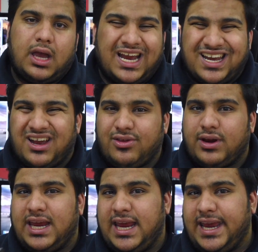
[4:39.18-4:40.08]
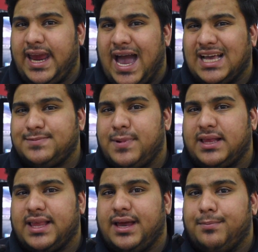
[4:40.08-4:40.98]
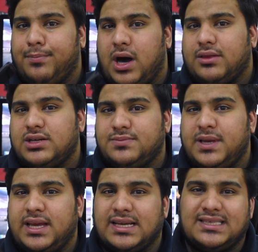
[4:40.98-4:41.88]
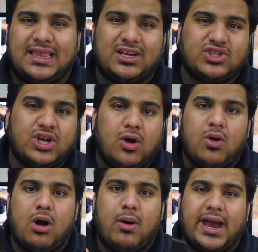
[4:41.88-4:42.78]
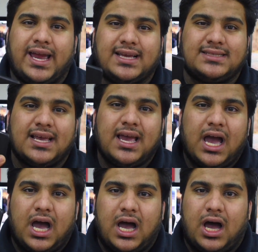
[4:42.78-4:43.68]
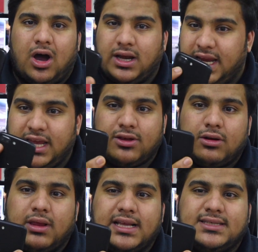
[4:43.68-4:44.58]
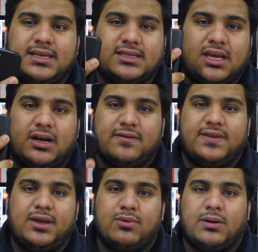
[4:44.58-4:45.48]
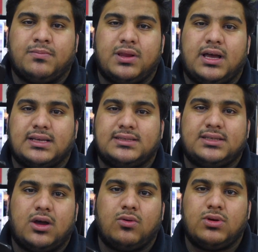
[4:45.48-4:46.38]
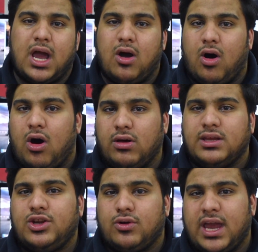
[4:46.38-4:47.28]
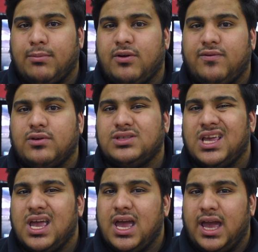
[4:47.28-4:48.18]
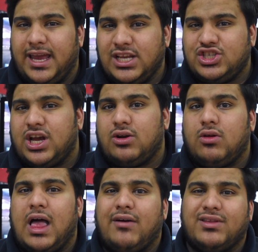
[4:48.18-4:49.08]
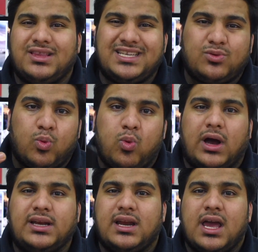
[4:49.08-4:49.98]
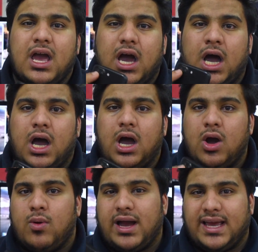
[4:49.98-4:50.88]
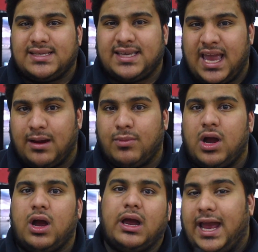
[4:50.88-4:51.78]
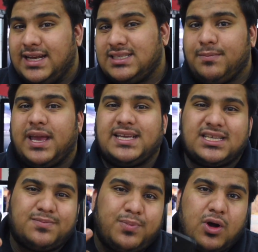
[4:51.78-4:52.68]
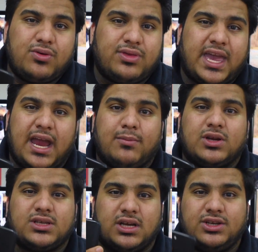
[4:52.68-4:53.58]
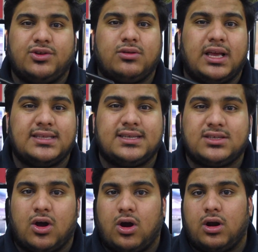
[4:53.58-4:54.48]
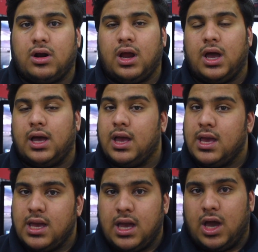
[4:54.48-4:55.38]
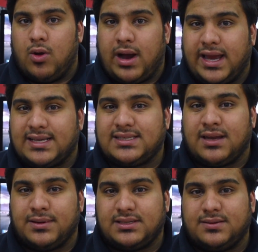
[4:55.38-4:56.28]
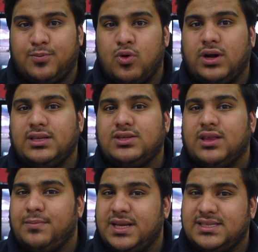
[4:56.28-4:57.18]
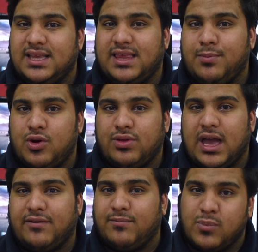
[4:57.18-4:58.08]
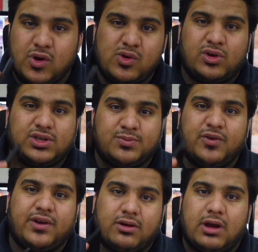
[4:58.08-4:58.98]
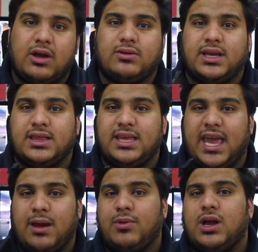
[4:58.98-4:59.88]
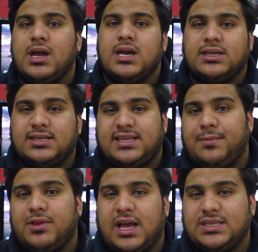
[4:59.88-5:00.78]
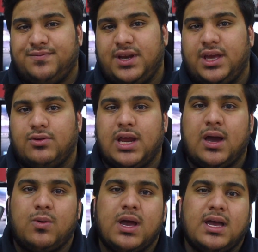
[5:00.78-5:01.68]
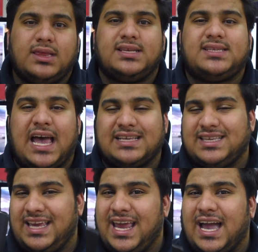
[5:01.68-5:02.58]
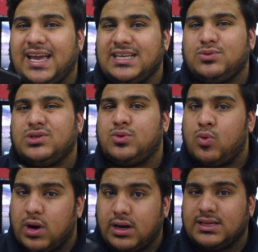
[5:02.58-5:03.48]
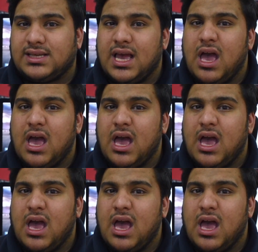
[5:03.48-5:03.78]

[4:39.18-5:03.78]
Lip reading: And another key aspect that bothers me is that there's no OIS on either lenses of the OnePlus. So now all the dual camera phones in general have at least one OIS camera, and in some cases both the cameras on dual lenses are OIS supported, so that means that they both have motors moving around in the camera to stabilize video. Now, this has EIS, which works,